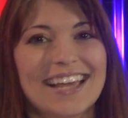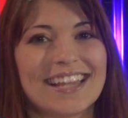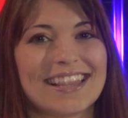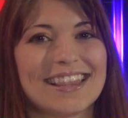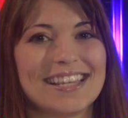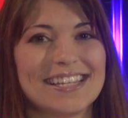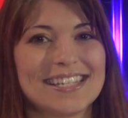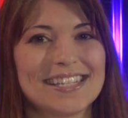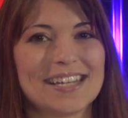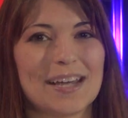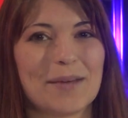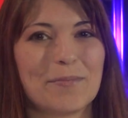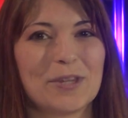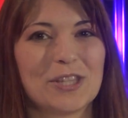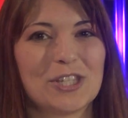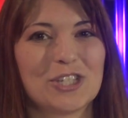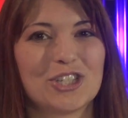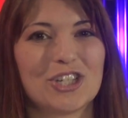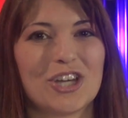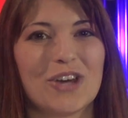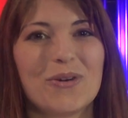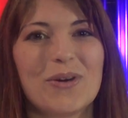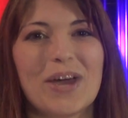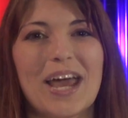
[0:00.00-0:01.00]
This time on the
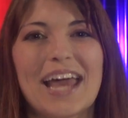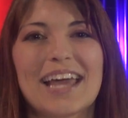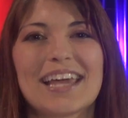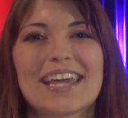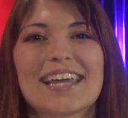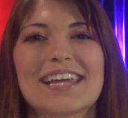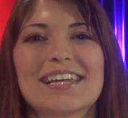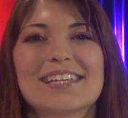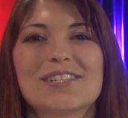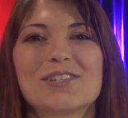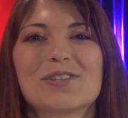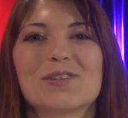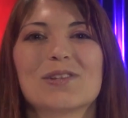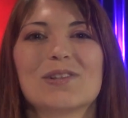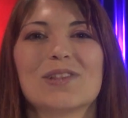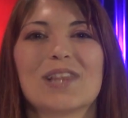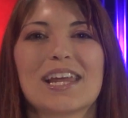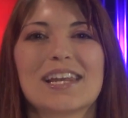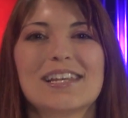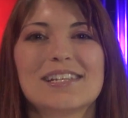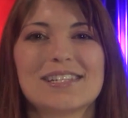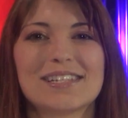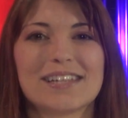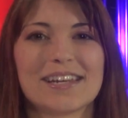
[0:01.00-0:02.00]
show, hacking into the
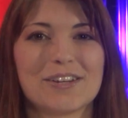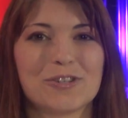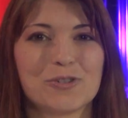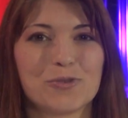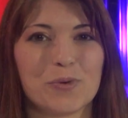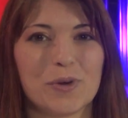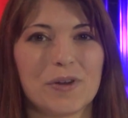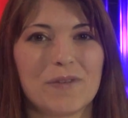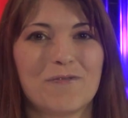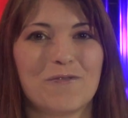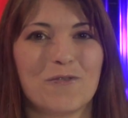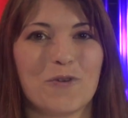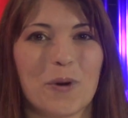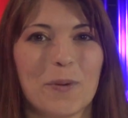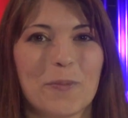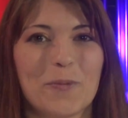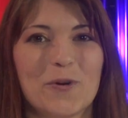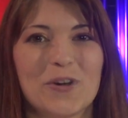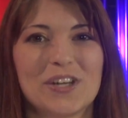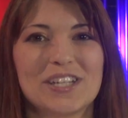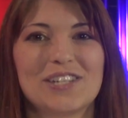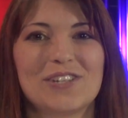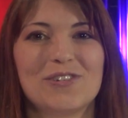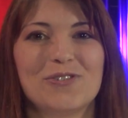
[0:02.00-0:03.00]
latest Android
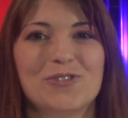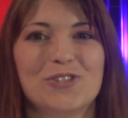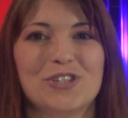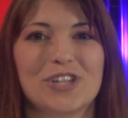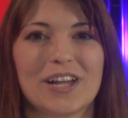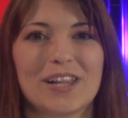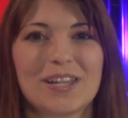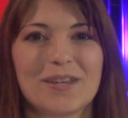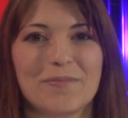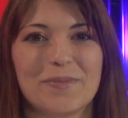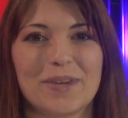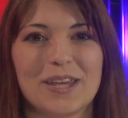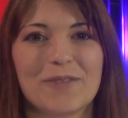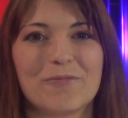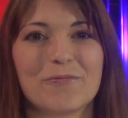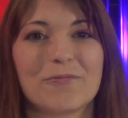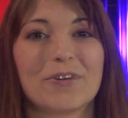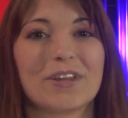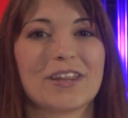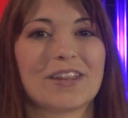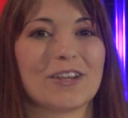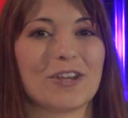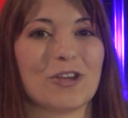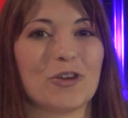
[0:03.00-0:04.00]
4.2 Jelly Bean
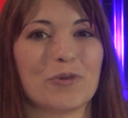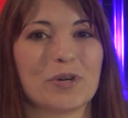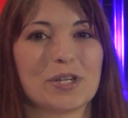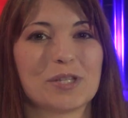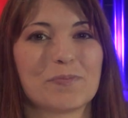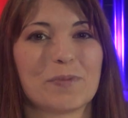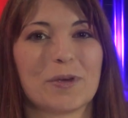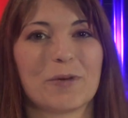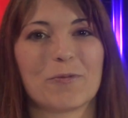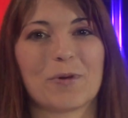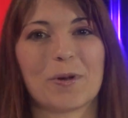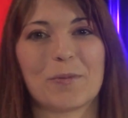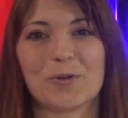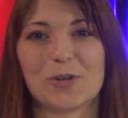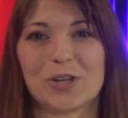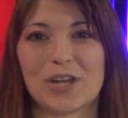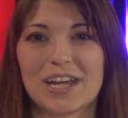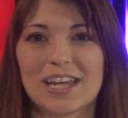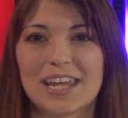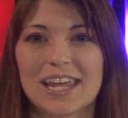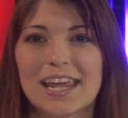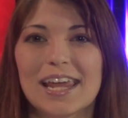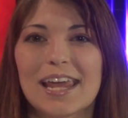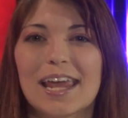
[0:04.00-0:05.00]
with a USB rubber
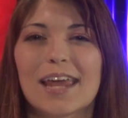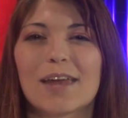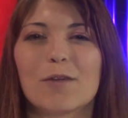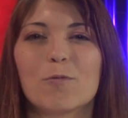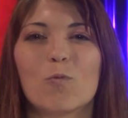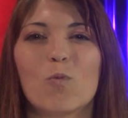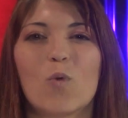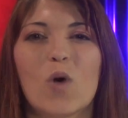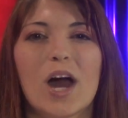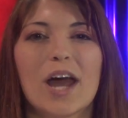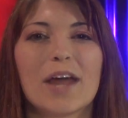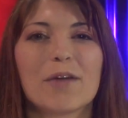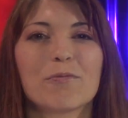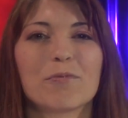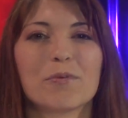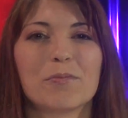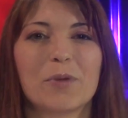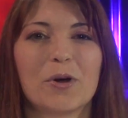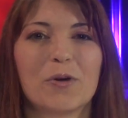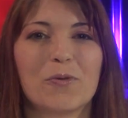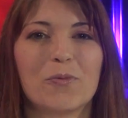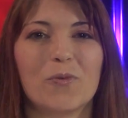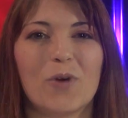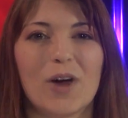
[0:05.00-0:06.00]
ducky and why
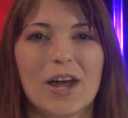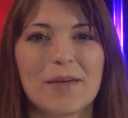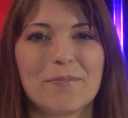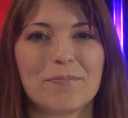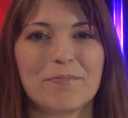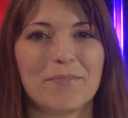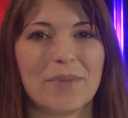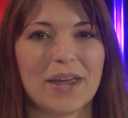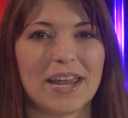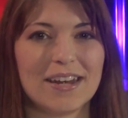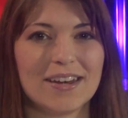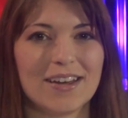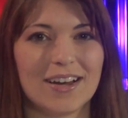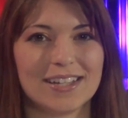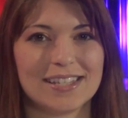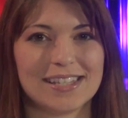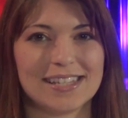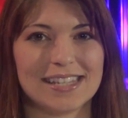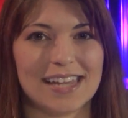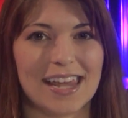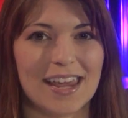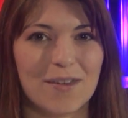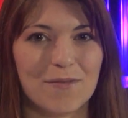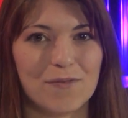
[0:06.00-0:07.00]
Remote Wipe may not
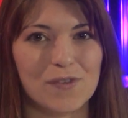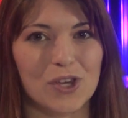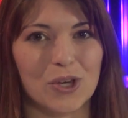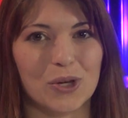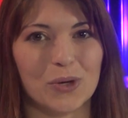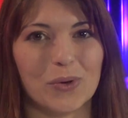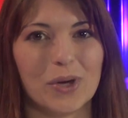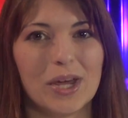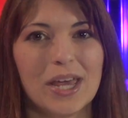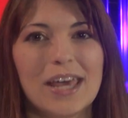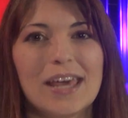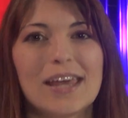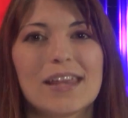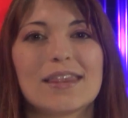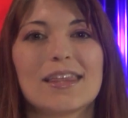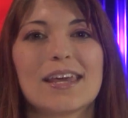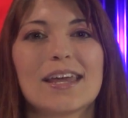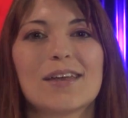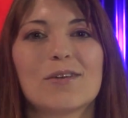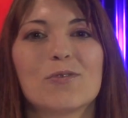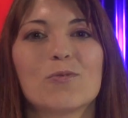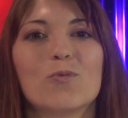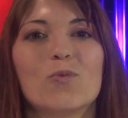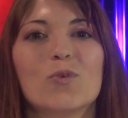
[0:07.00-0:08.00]
save you.
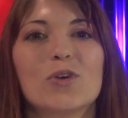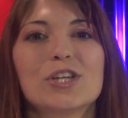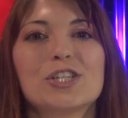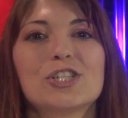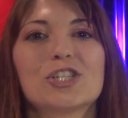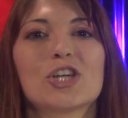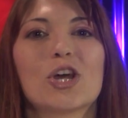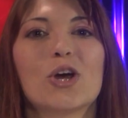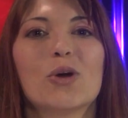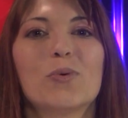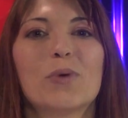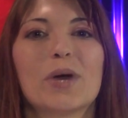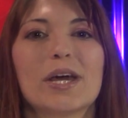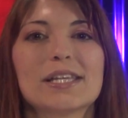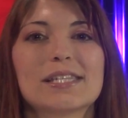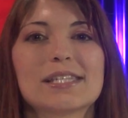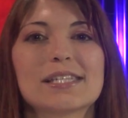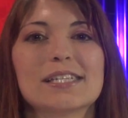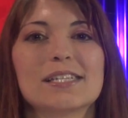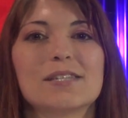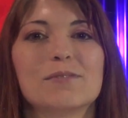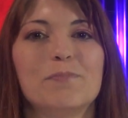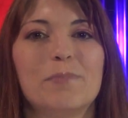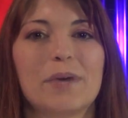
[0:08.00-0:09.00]
Then, which
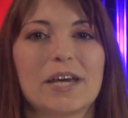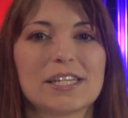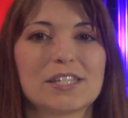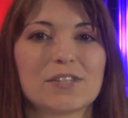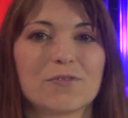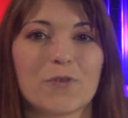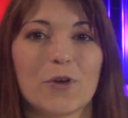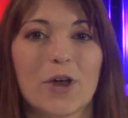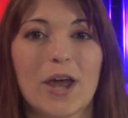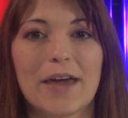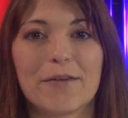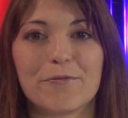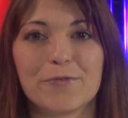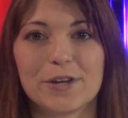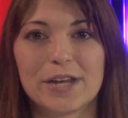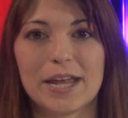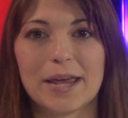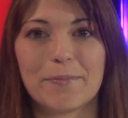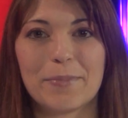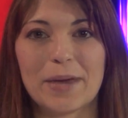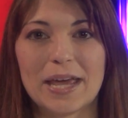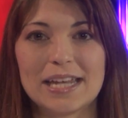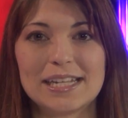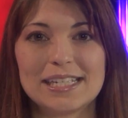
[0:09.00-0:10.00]
OS is best for
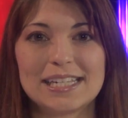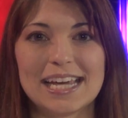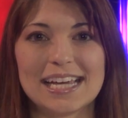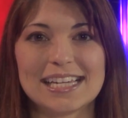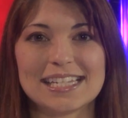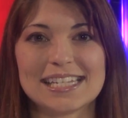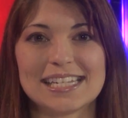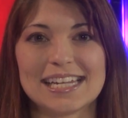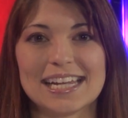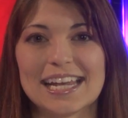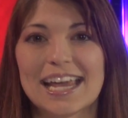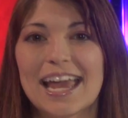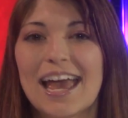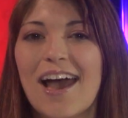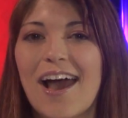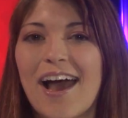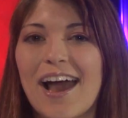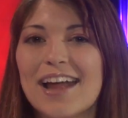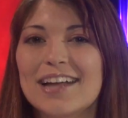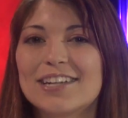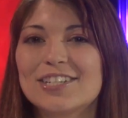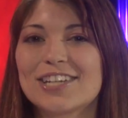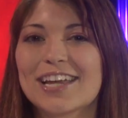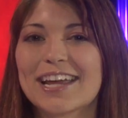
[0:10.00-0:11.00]
everyday pen testing?
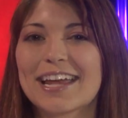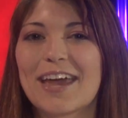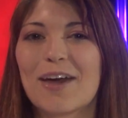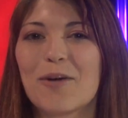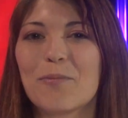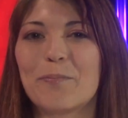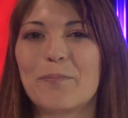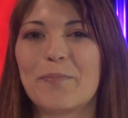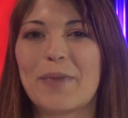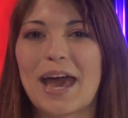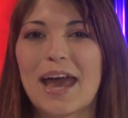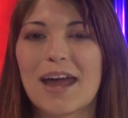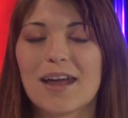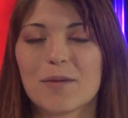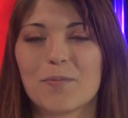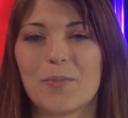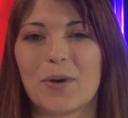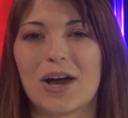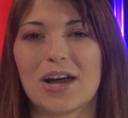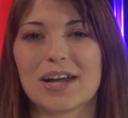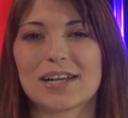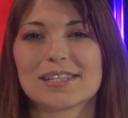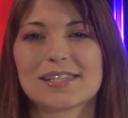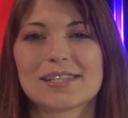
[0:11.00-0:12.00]
I check out
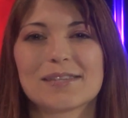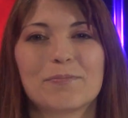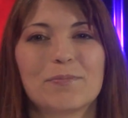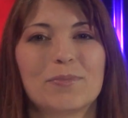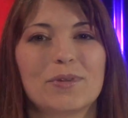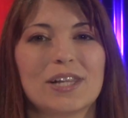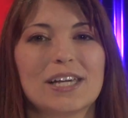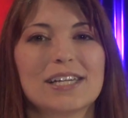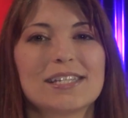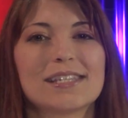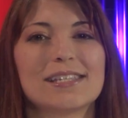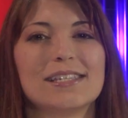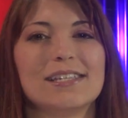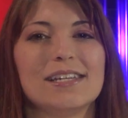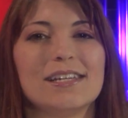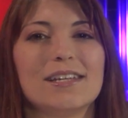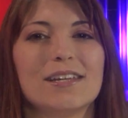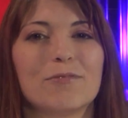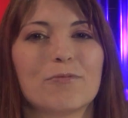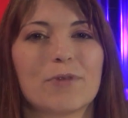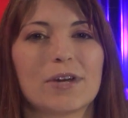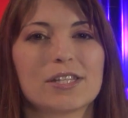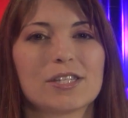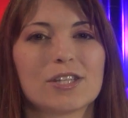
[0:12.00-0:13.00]
Backbox, plus
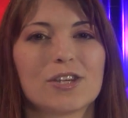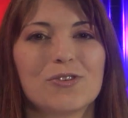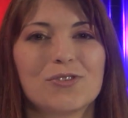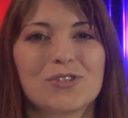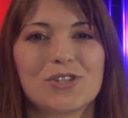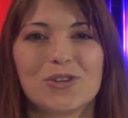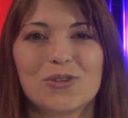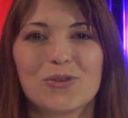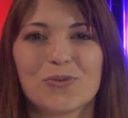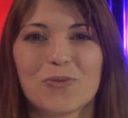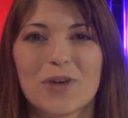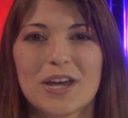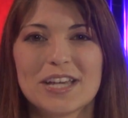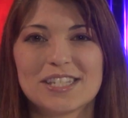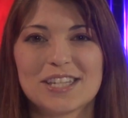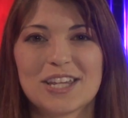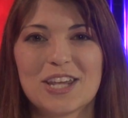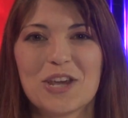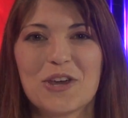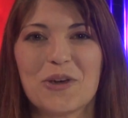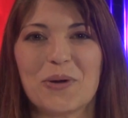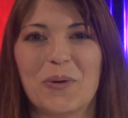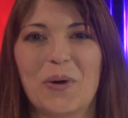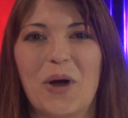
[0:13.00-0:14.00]
DD Rescue to the
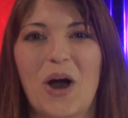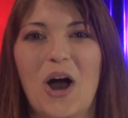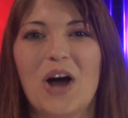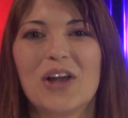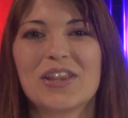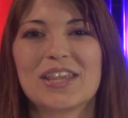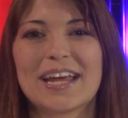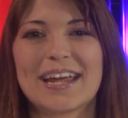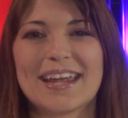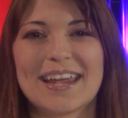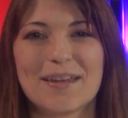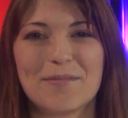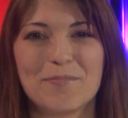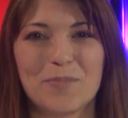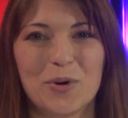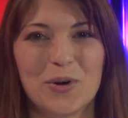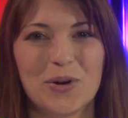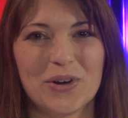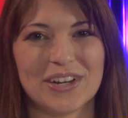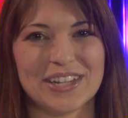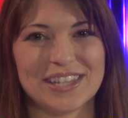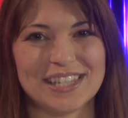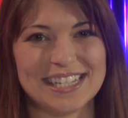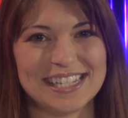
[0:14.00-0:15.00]
rescue. All that and
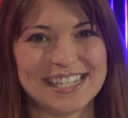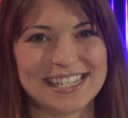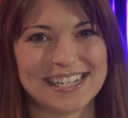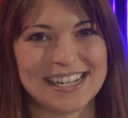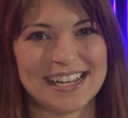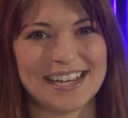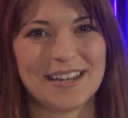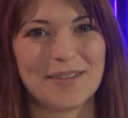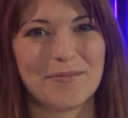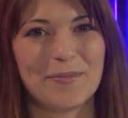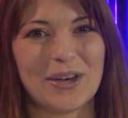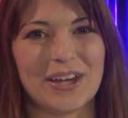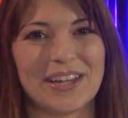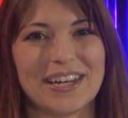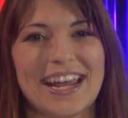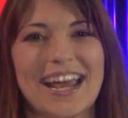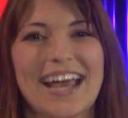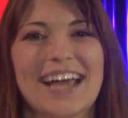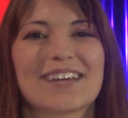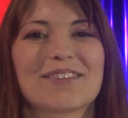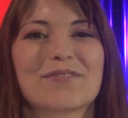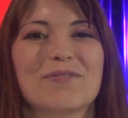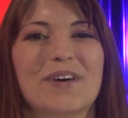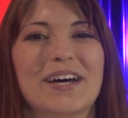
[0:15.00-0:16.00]
more this time on
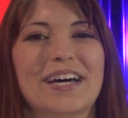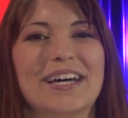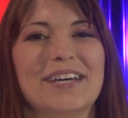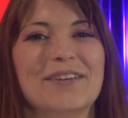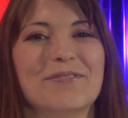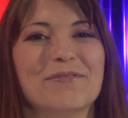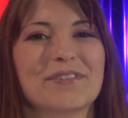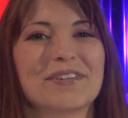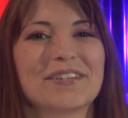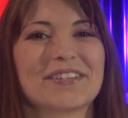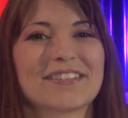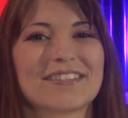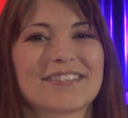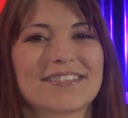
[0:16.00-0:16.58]
Hack 5.